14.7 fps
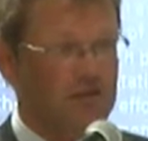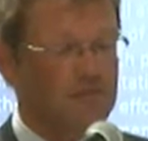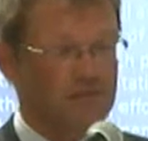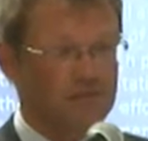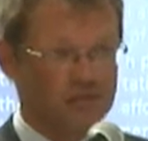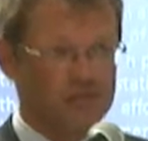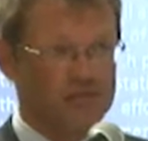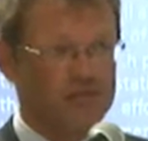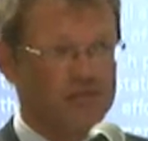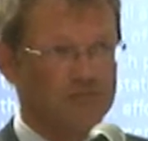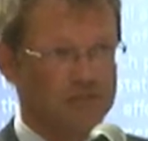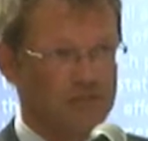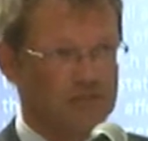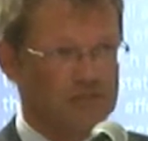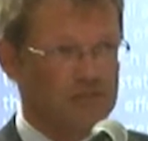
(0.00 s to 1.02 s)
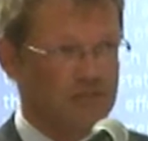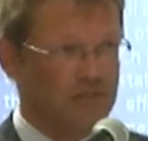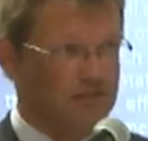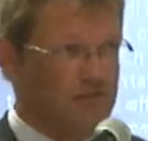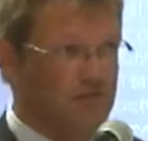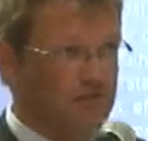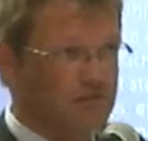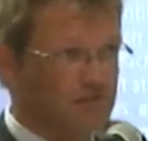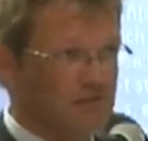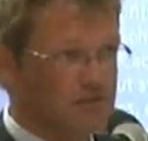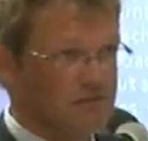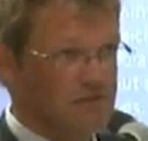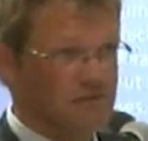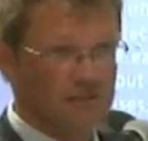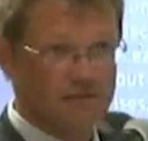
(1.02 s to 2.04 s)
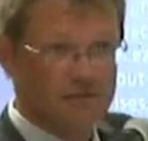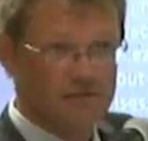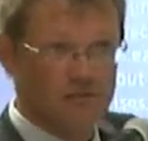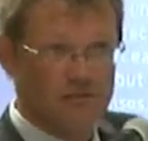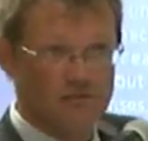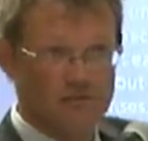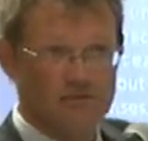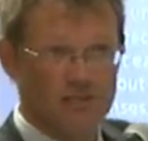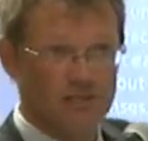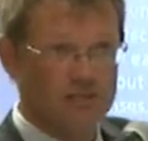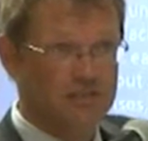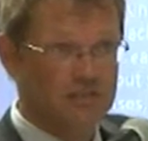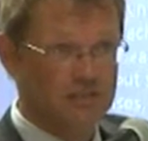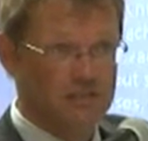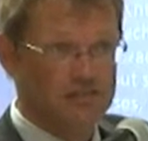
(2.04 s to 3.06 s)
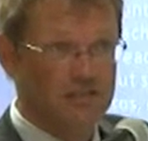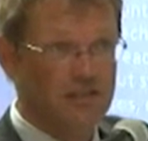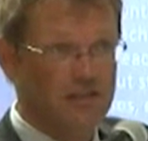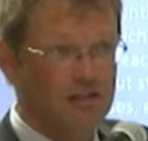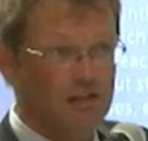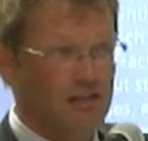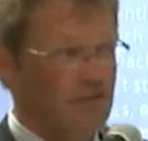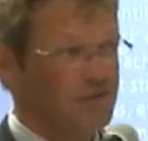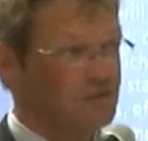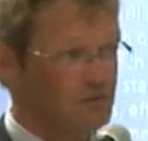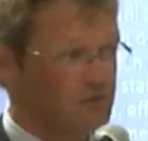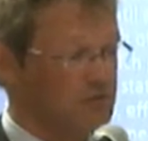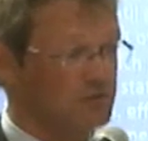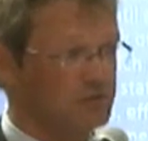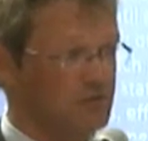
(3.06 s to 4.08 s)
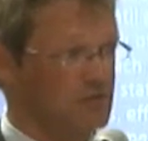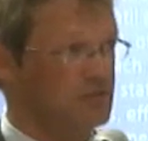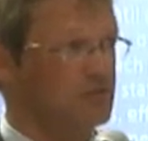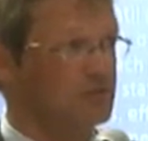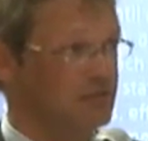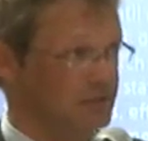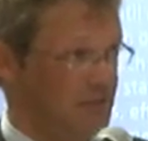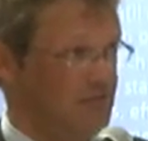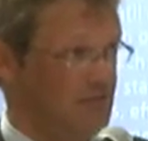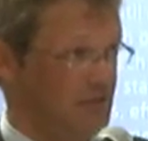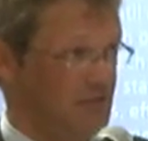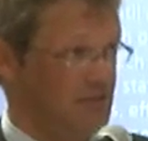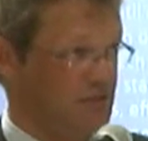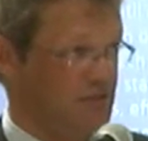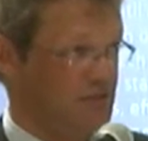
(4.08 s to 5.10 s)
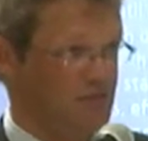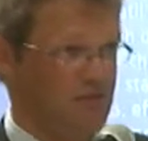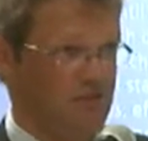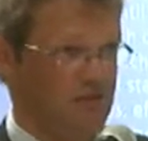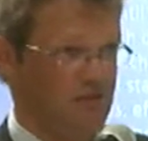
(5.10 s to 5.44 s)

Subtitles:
Professional translators who translate clauses like this, they end up with completely different texts.